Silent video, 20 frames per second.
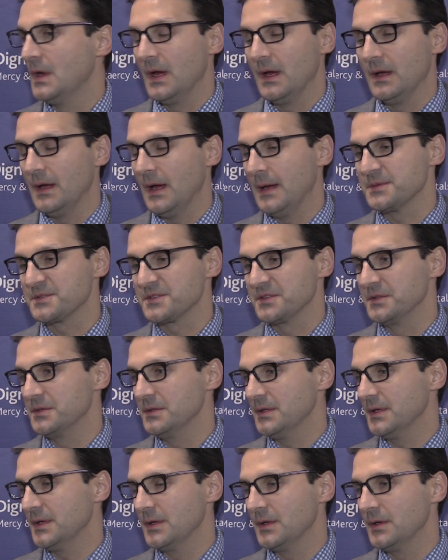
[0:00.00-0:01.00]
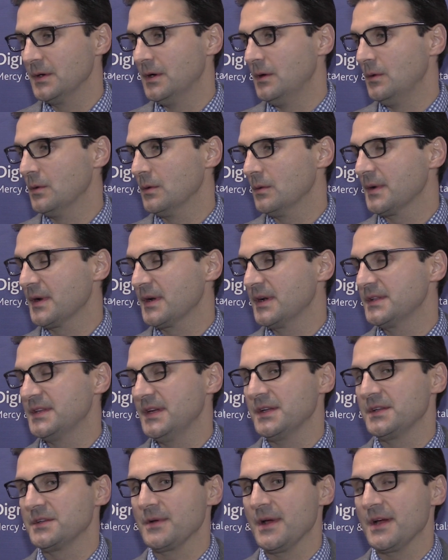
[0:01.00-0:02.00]
Absolutely. You know, we're going to
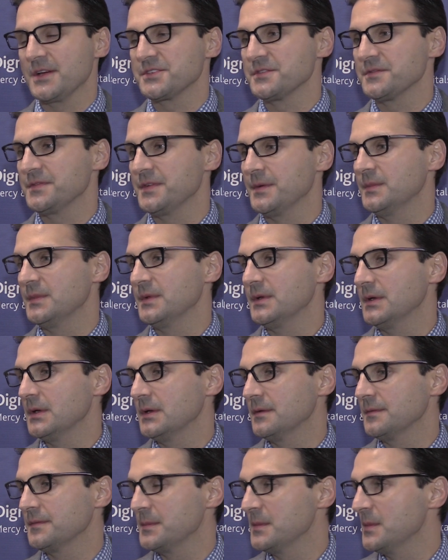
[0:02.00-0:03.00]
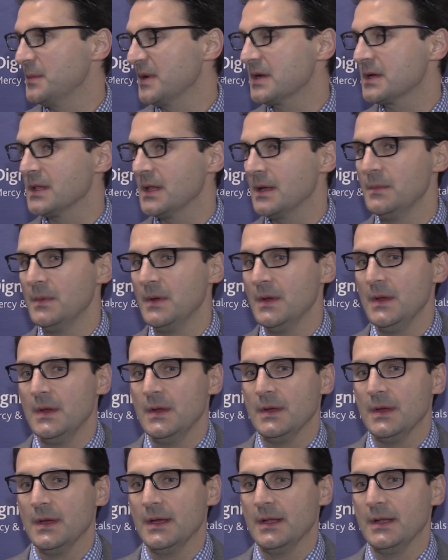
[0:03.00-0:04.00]
take direction from the from the big club,
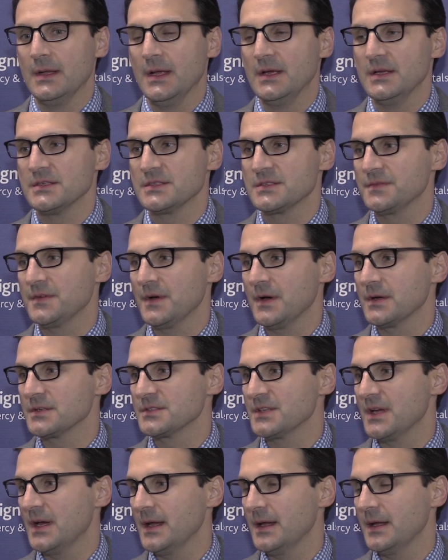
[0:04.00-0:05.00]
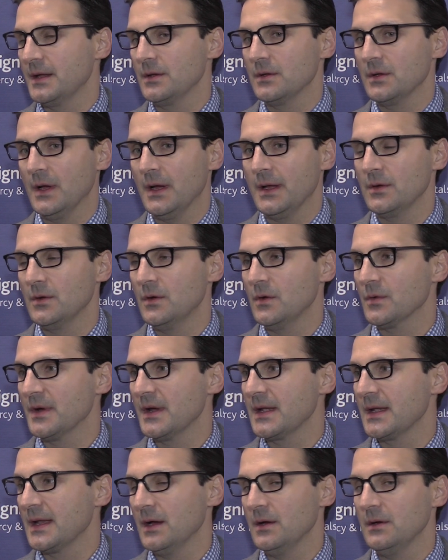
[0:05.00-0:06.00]
and as far as I, I know
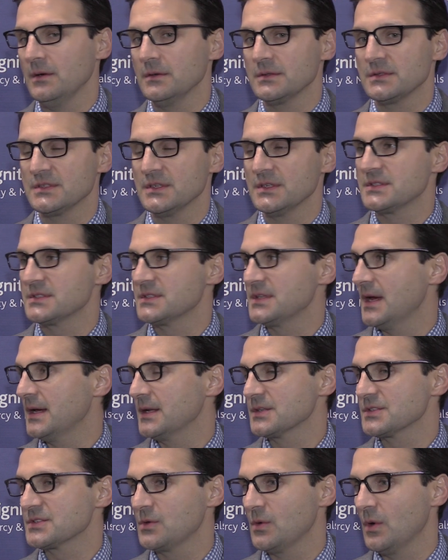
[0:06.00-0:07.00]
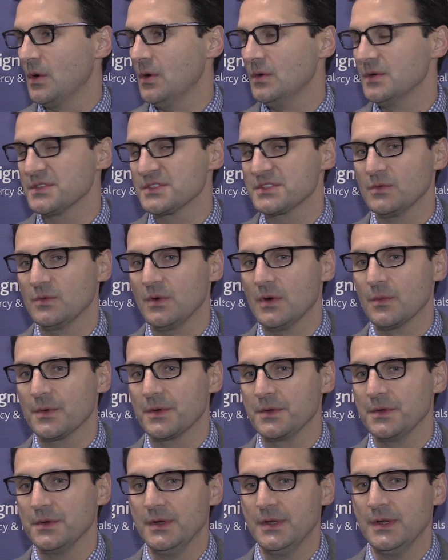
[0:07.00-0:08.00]
right now, it's, it's status quo as to what
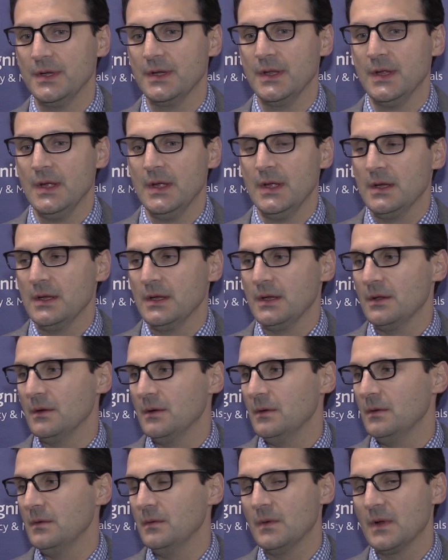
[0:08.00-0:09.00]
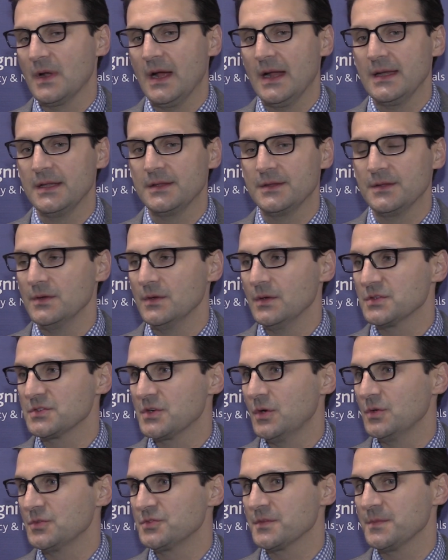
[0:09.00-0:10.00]
we're doing, and you know what I need to do is
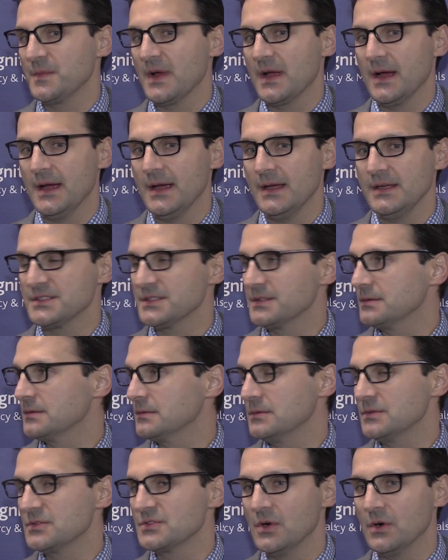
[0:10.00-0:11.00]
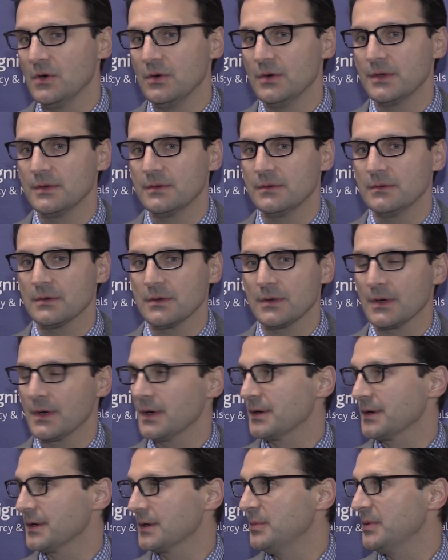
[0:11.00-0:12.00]
coach with my eyes and who's going or
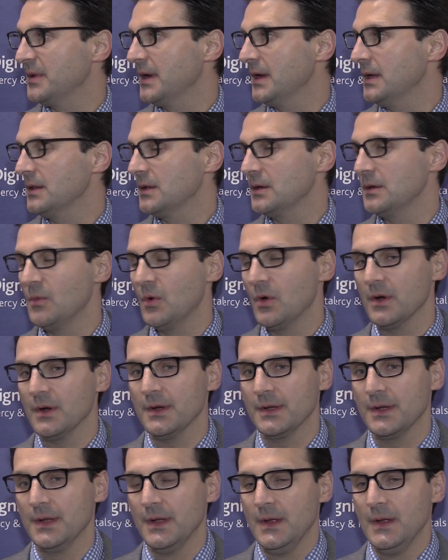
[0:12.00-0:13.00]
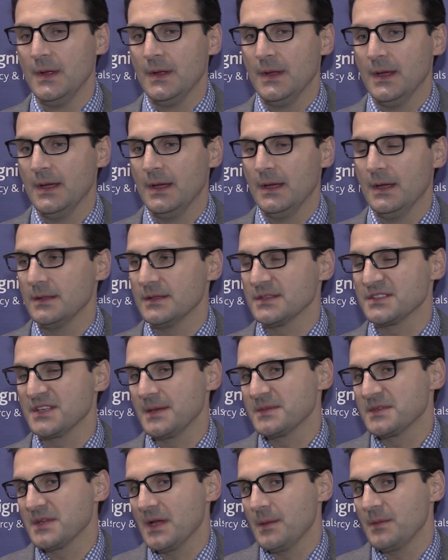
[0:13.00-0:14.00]
are going to play a little more, and, and, at the
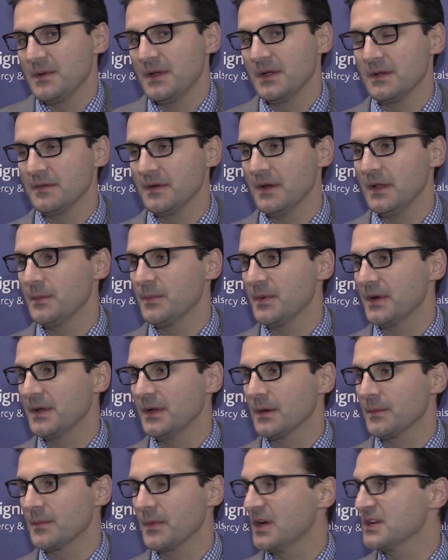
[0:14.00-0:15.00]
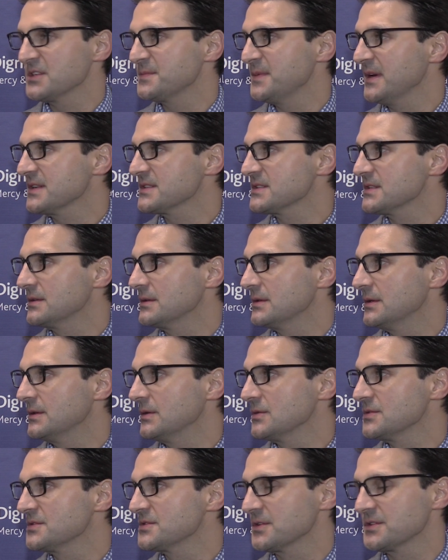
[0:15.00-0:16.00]
same time we need to develop our young prospects and, and
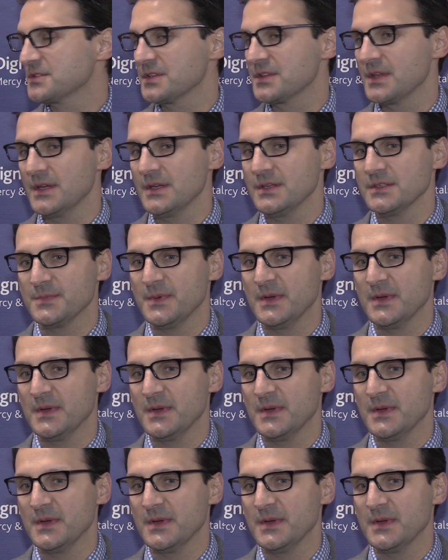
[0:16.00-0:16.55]
those sorts of things.